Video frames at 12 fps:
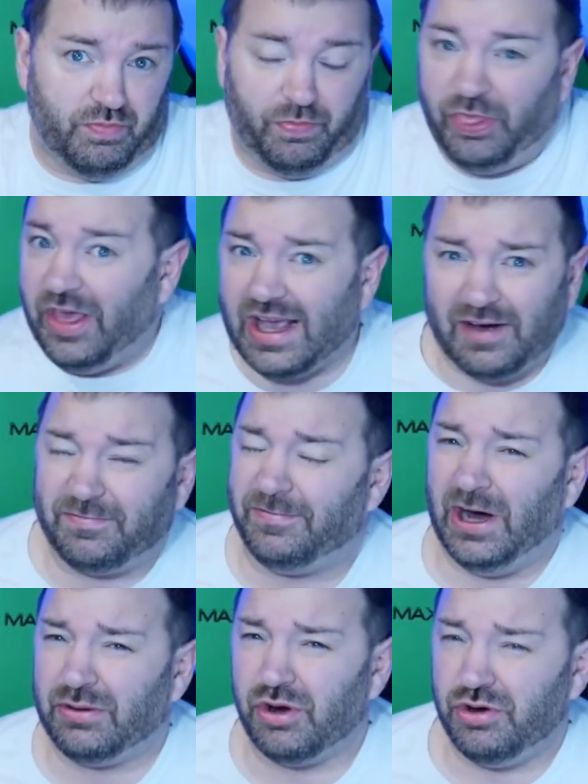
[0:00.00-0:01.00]
think I've
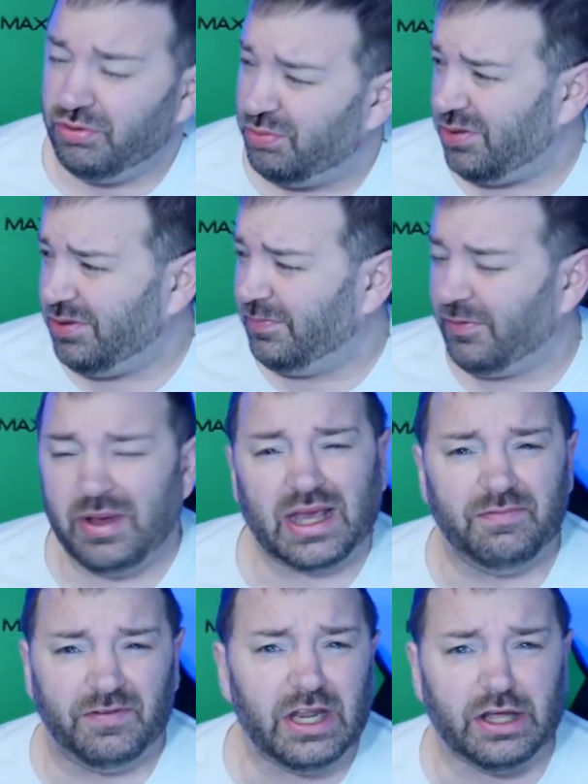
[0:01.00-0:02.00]
found a new rhythm for
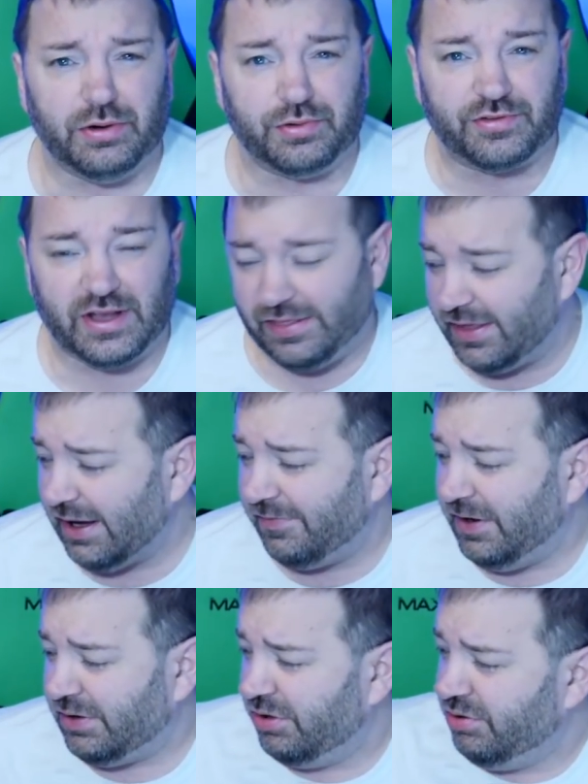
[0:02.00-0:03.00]
making videos. I think I
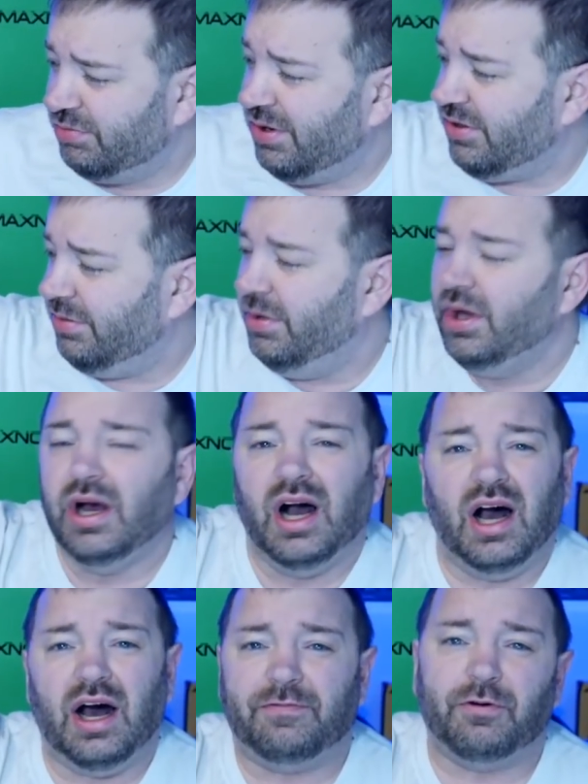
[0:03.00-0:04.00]
found a new rhythm
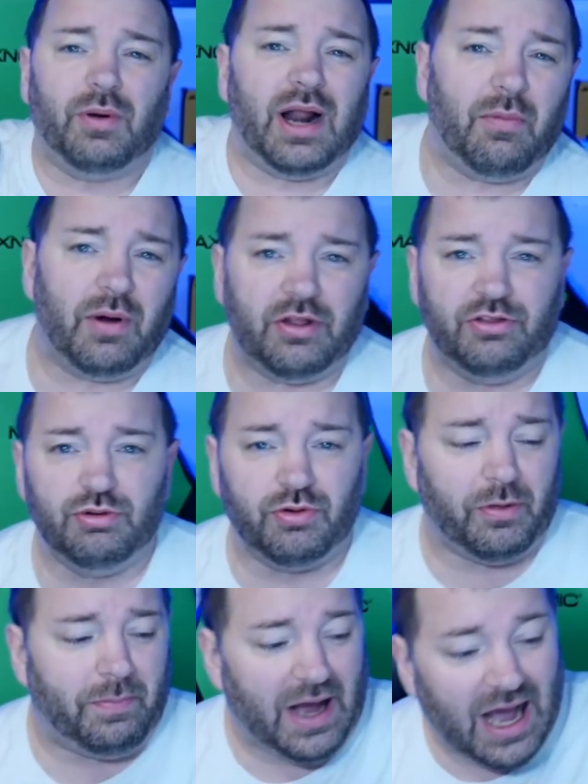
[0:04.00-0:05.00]
for what I want to do with
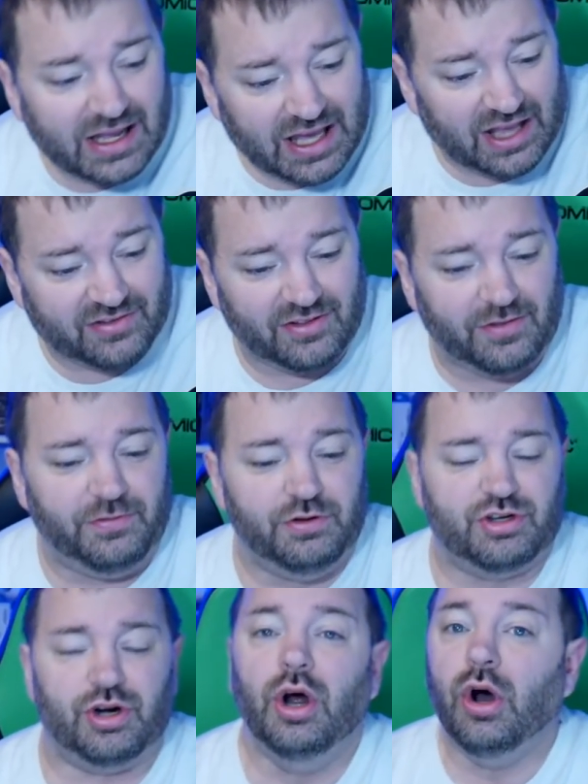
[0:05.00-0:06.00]
a podcast in the
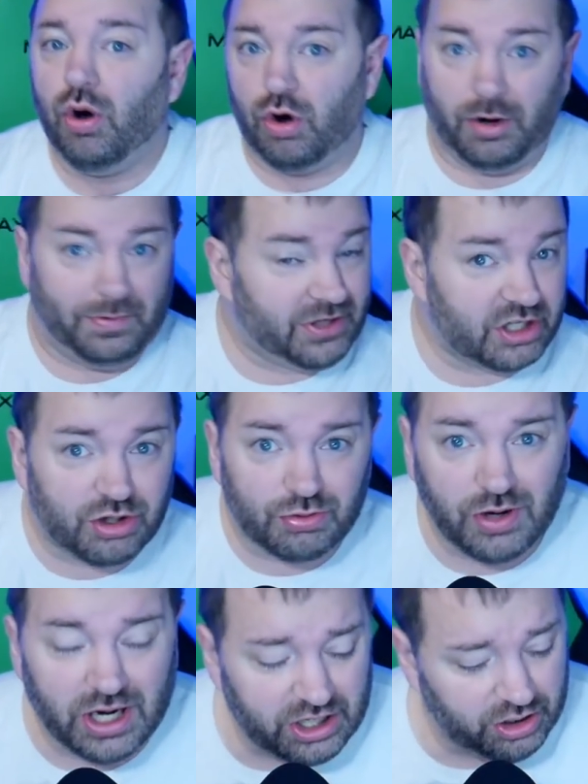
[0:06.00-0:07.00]
future, or a potential
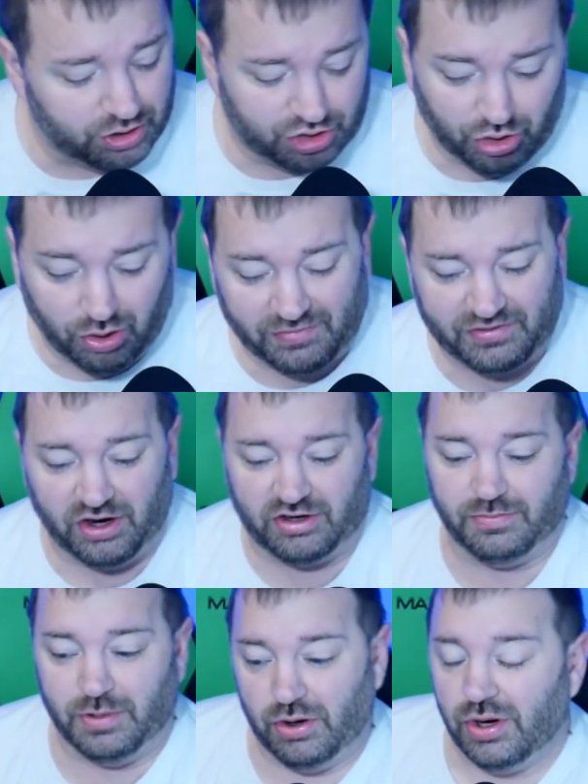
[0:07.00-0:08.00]
radio show I've talked
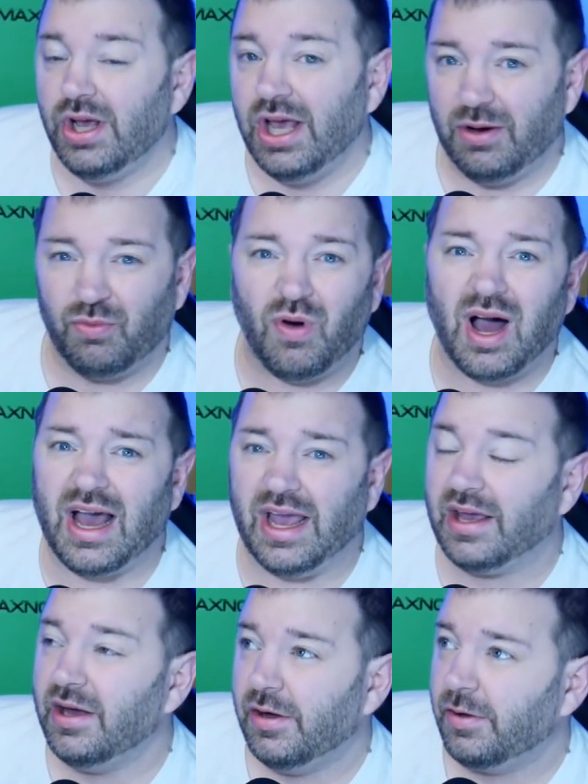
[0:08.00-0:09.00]
about. And
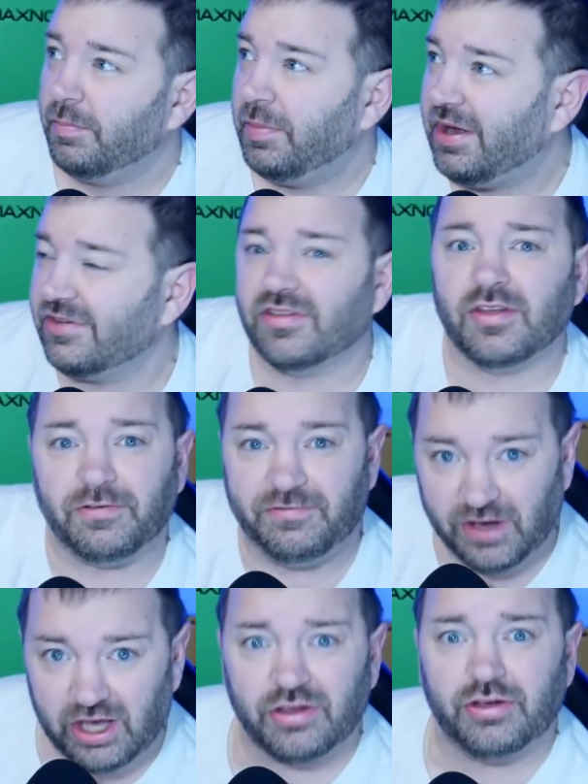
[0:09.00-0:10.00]
why? Because of the
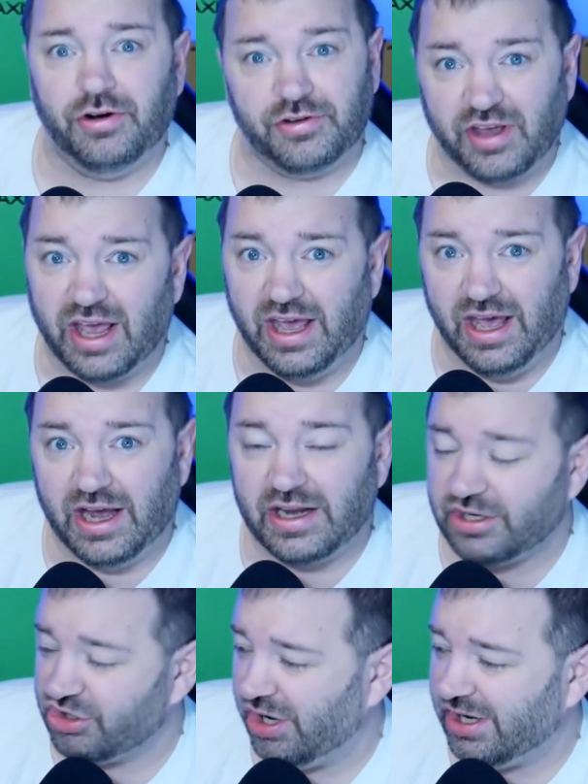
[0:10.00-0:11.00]
failures I had
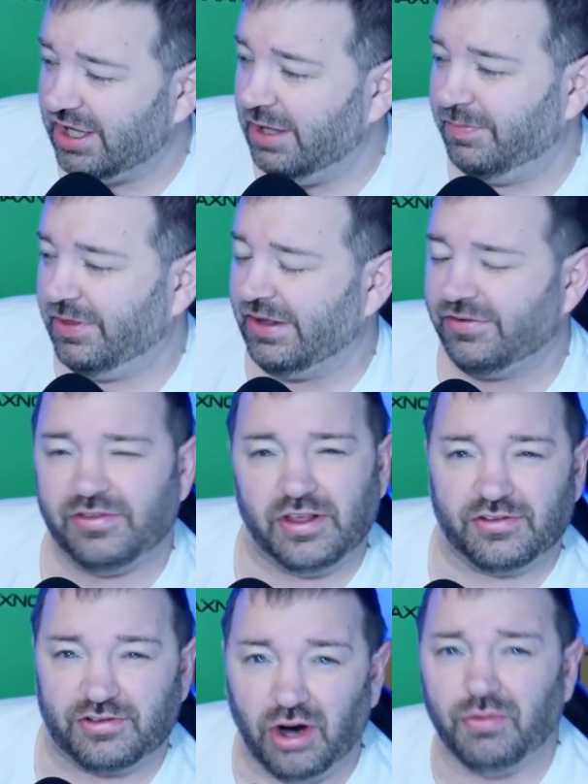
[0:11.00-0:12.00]
at trying to keep those
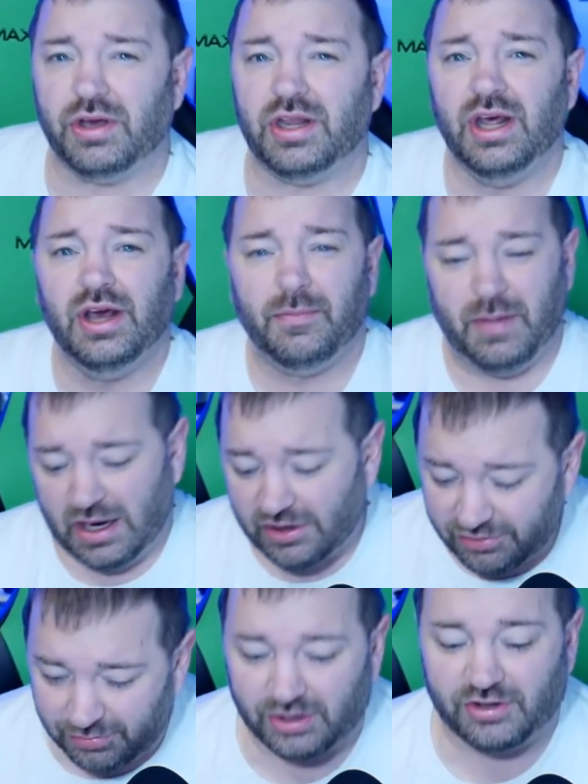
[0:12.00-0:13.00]
things going back
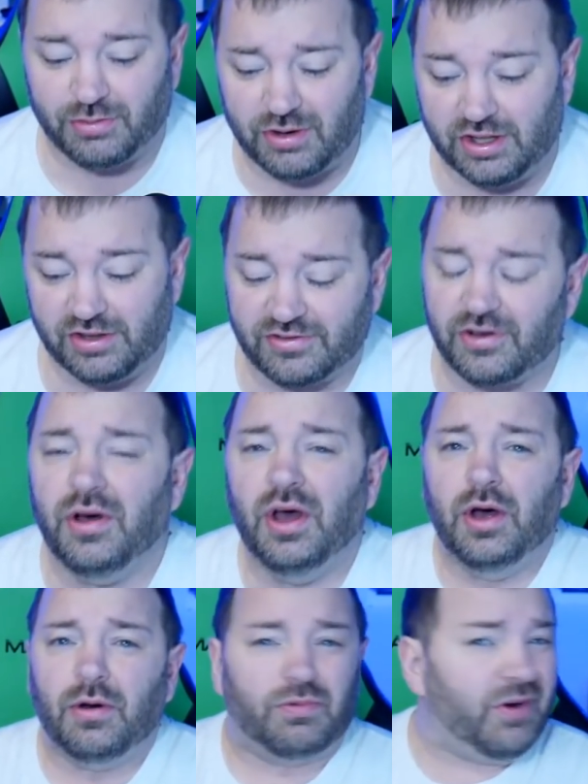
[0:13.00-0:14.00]
in 2020. So
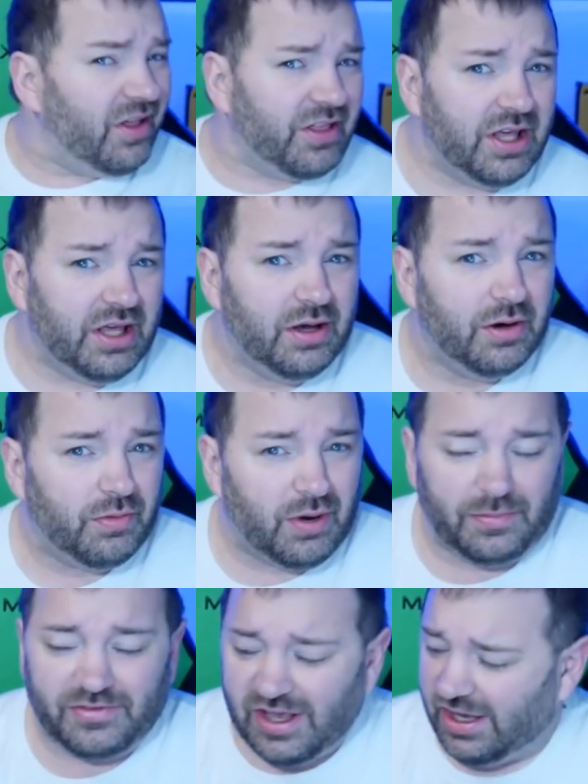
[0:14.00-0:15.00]
really what
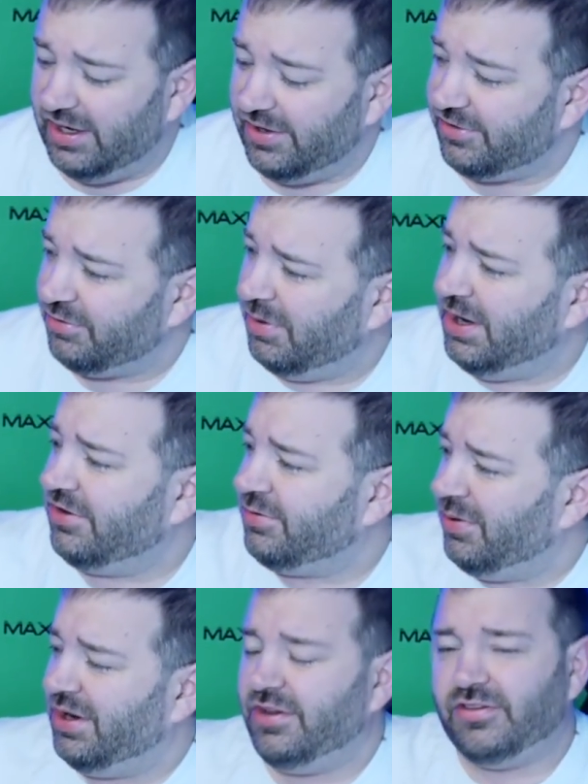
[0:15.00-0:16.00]
I'm saying is
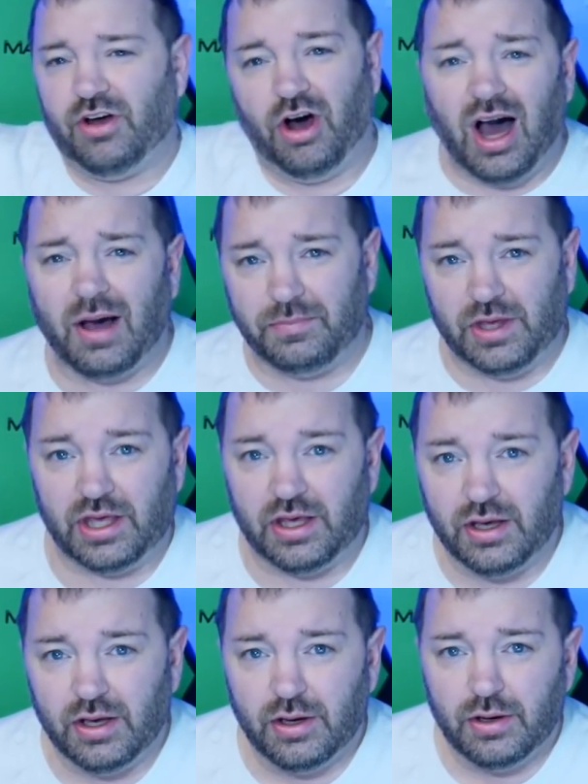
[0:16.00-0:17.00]
2020 taught me
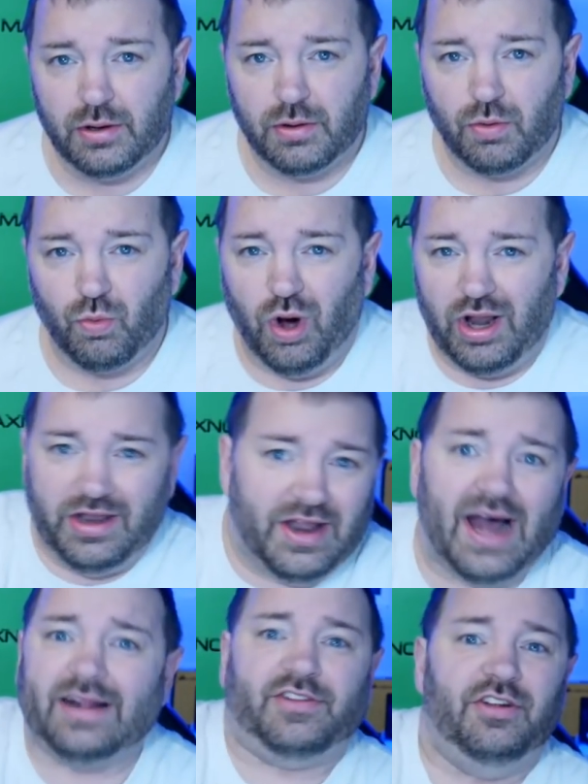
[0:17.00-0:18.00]
what
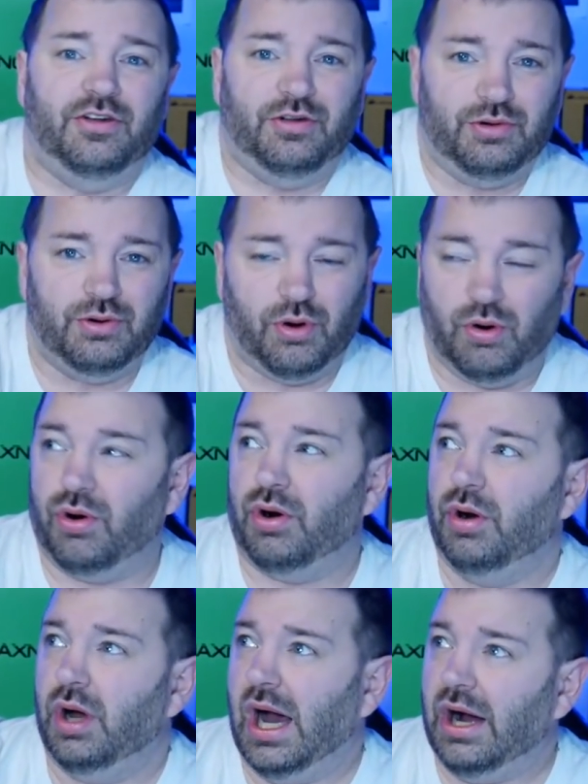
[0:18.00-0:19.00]
not to do,
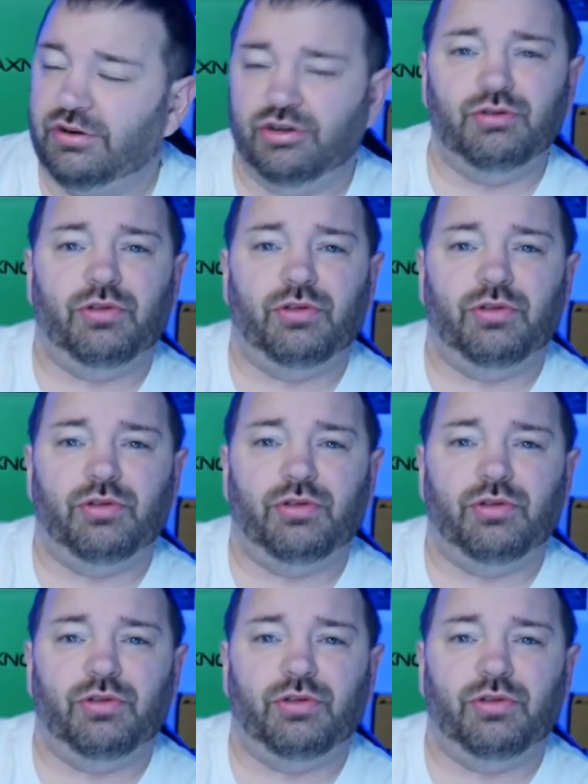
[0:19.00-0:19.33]
or how to do